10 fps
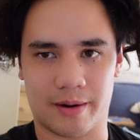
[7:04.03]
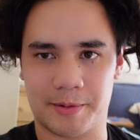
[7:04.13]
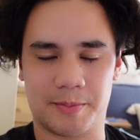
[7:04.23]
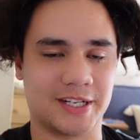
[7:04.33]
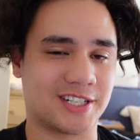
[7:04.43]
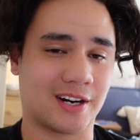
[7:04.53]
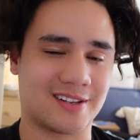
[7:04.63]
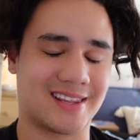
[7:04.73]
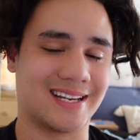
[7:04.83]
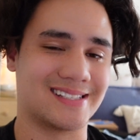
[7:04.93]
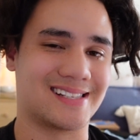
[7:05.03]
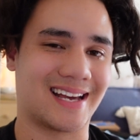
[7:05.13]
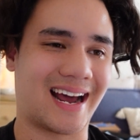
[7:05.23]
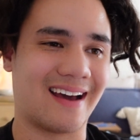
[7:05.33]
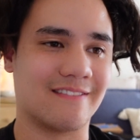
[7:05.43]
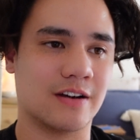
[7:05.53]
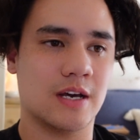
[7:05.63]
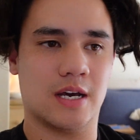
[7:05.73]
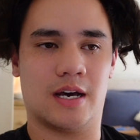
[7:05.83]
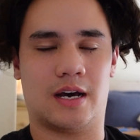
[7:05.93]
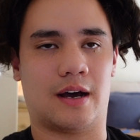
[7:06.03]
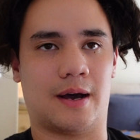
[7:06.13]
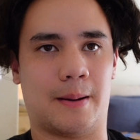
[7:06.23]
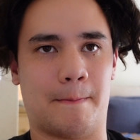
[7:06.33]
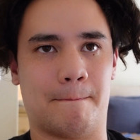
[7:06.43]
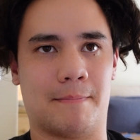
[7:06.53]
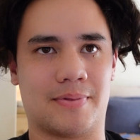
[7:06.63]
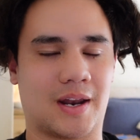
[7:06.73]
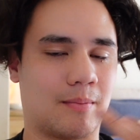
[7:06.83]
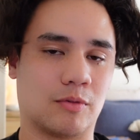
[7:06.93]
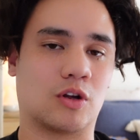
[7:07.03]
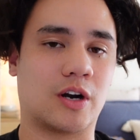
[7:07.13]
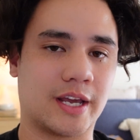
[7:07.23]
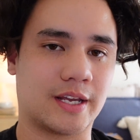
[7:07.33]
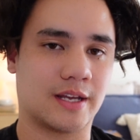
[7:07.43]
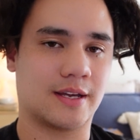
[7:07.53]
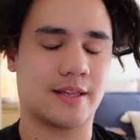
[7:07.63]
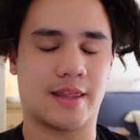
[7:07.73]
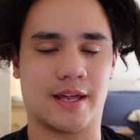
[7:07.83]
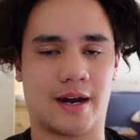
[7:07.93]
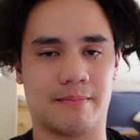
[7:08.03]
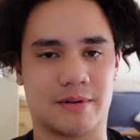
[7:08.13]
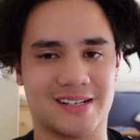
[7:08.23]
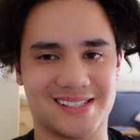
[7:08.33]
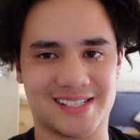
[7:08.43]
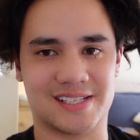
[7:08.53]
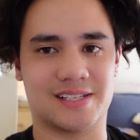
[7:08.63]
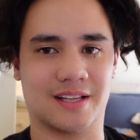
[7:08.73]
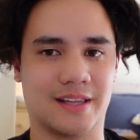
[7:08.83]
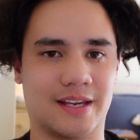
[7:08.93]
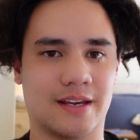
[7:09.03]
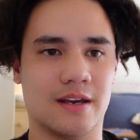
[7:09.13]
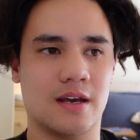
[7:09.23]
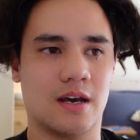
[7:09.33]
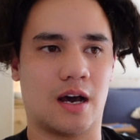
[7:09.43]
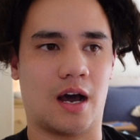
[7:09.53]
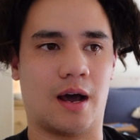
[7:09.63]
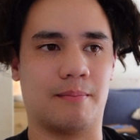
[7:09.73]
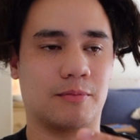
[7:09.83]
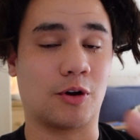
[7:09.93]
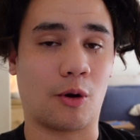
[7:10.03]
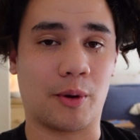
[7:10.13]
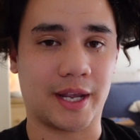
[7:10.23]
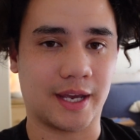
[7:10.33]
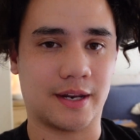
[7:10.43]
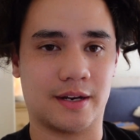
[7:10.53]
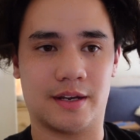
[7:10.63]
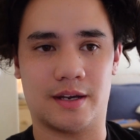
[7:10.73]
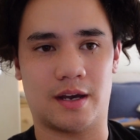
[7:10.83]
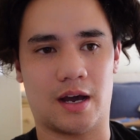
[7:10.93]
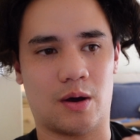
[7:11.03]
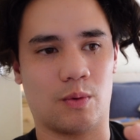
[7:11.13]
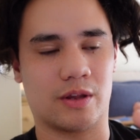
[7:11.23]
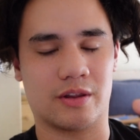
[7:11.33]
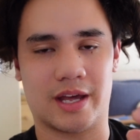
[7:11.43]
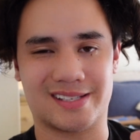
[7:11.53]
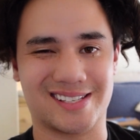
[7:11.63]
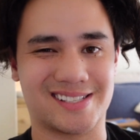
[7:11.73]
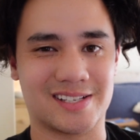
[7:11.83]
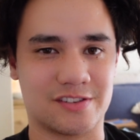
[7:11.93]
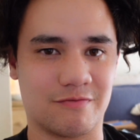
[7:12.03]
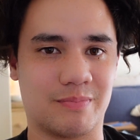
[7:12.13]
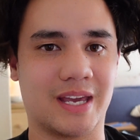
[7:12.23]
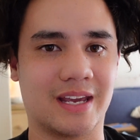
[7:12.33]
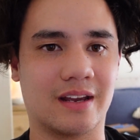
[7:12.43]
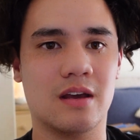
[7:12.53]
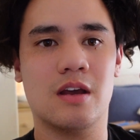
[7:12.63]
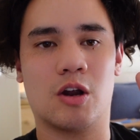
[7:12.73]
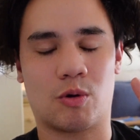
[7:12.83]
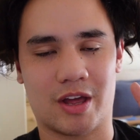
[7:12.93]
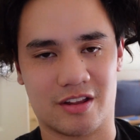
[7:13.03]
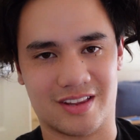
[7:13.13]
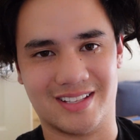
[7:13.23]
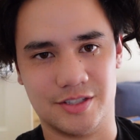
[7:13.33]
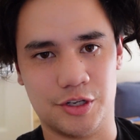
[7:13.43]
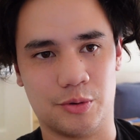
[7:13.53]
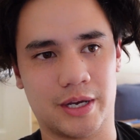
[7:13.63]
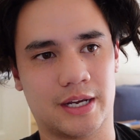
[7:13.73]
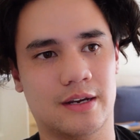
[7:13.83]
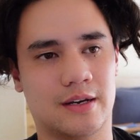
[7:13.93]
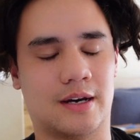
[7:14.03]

I'm going to be sharing things that I've um, that I'm learning, that I'm consistently um, growing in, uh, whether that's a sense of being rather than doing.